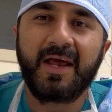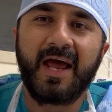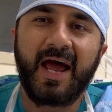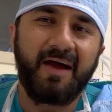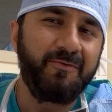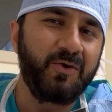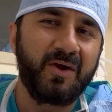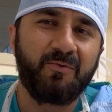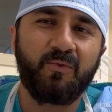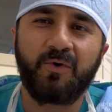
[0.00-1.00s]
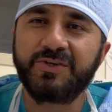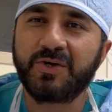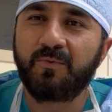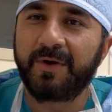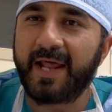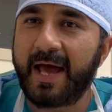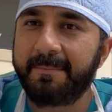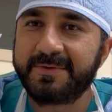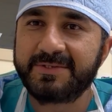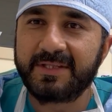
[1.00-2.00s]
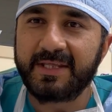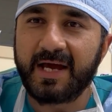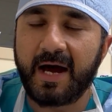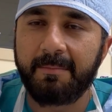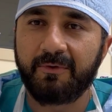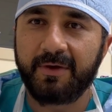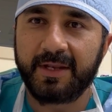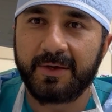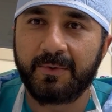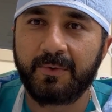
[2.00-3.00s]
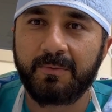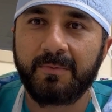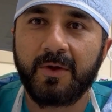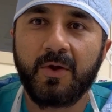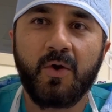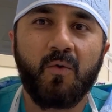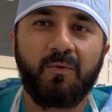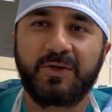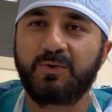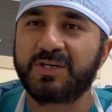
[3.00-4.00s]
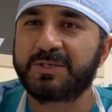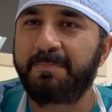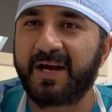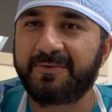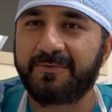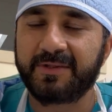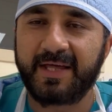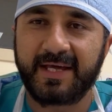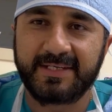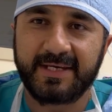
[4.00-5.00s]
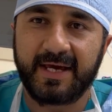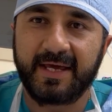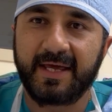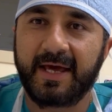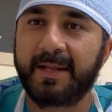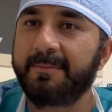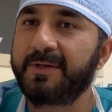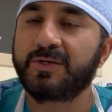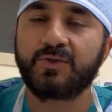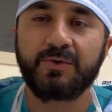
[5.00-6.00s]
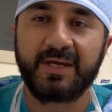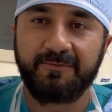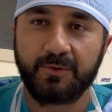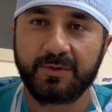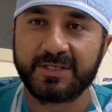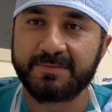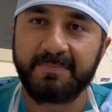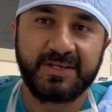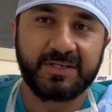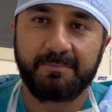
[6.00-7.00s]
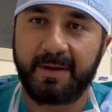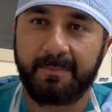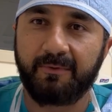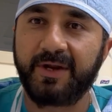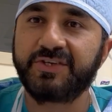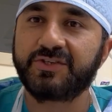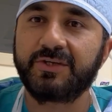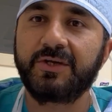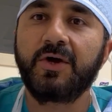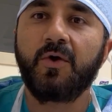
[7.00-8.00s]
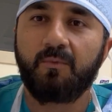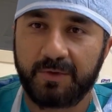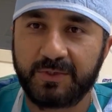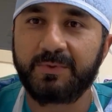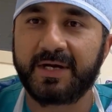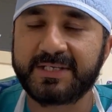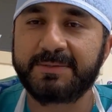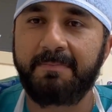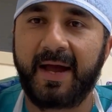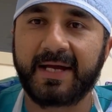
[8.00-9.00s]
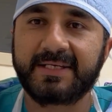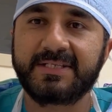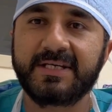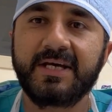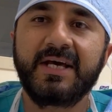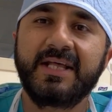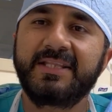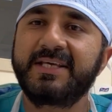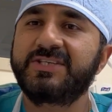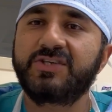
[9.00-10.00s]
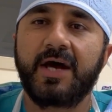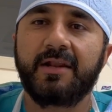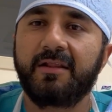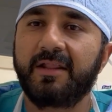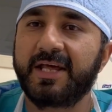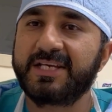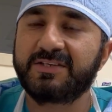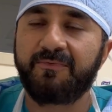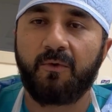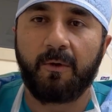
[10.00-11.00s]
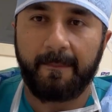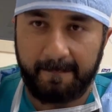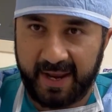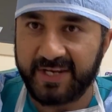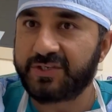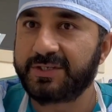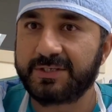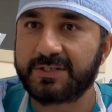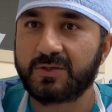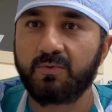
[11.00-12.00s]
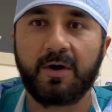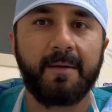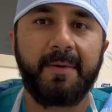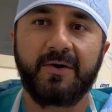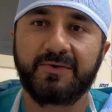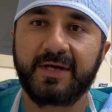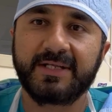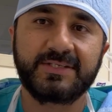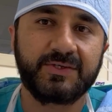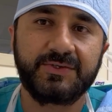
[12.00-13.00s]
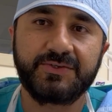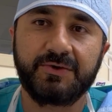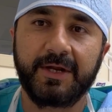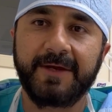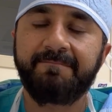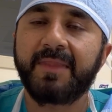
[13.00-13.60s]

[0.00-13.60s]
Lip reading: Have you ever wondered what happens in the operating room? What to expect for that day? And I'm here to give you this mental preparation, what to expect. This channel is for patients who are about to get surgery,